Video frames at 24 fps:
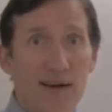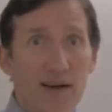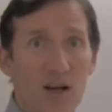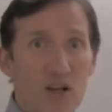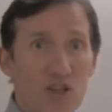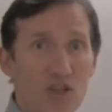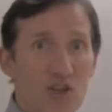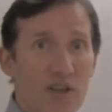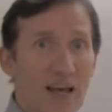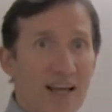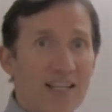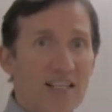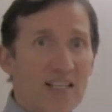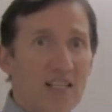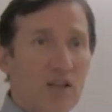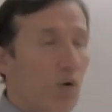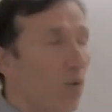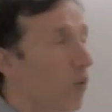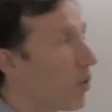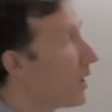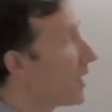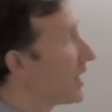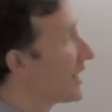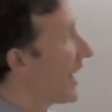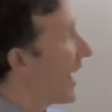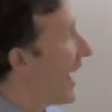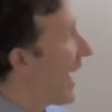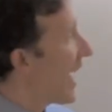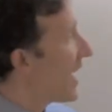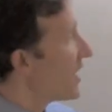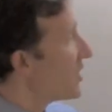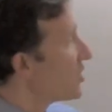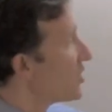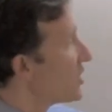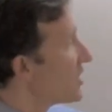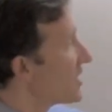So that's what
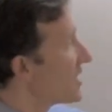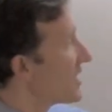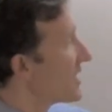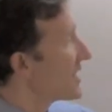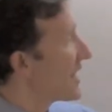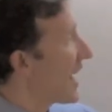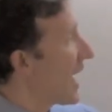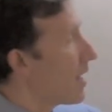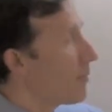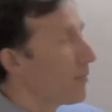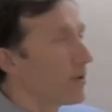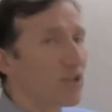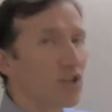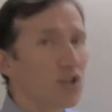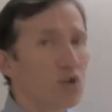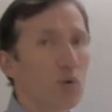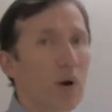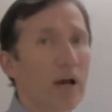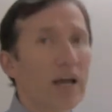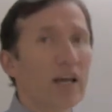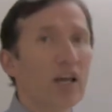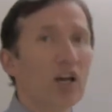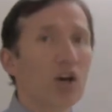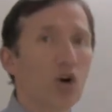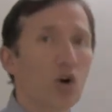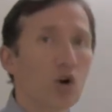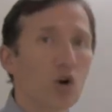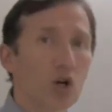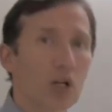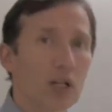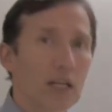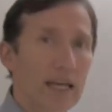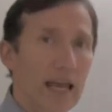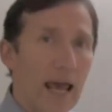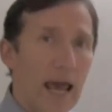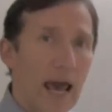cash is, says how much do I
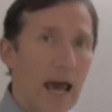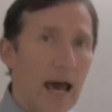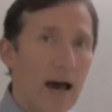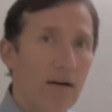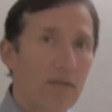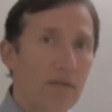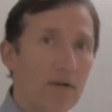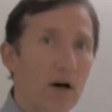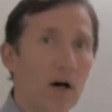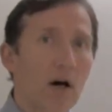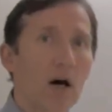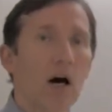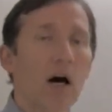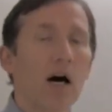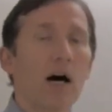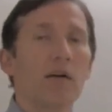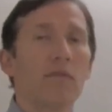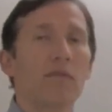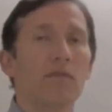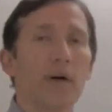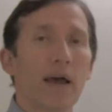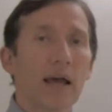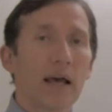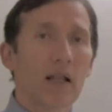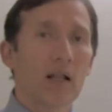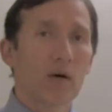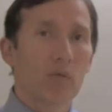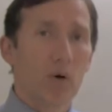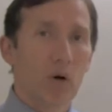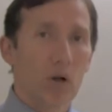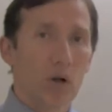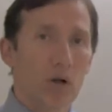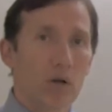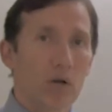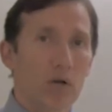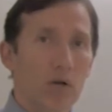currently have
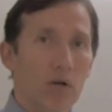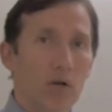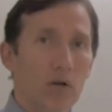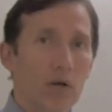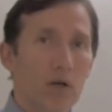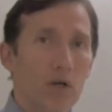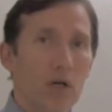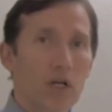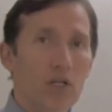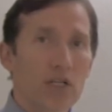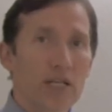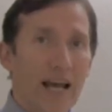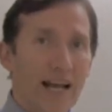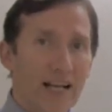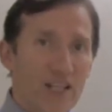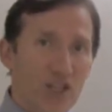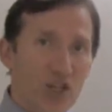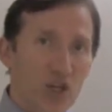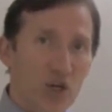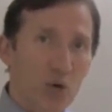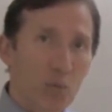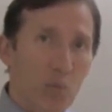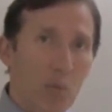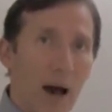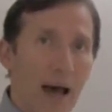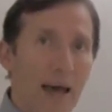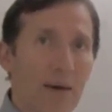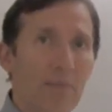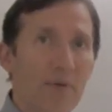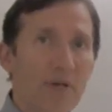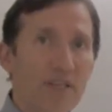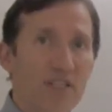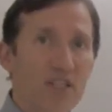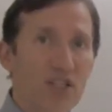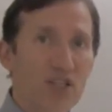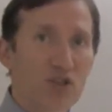available to execute my
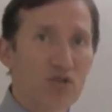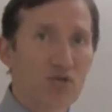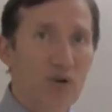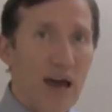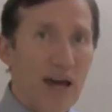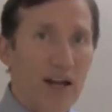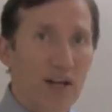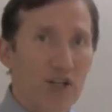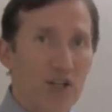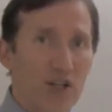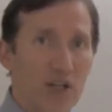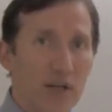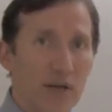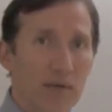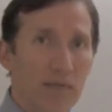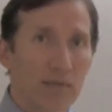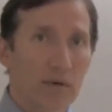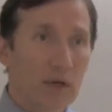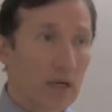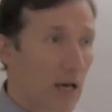business strategy?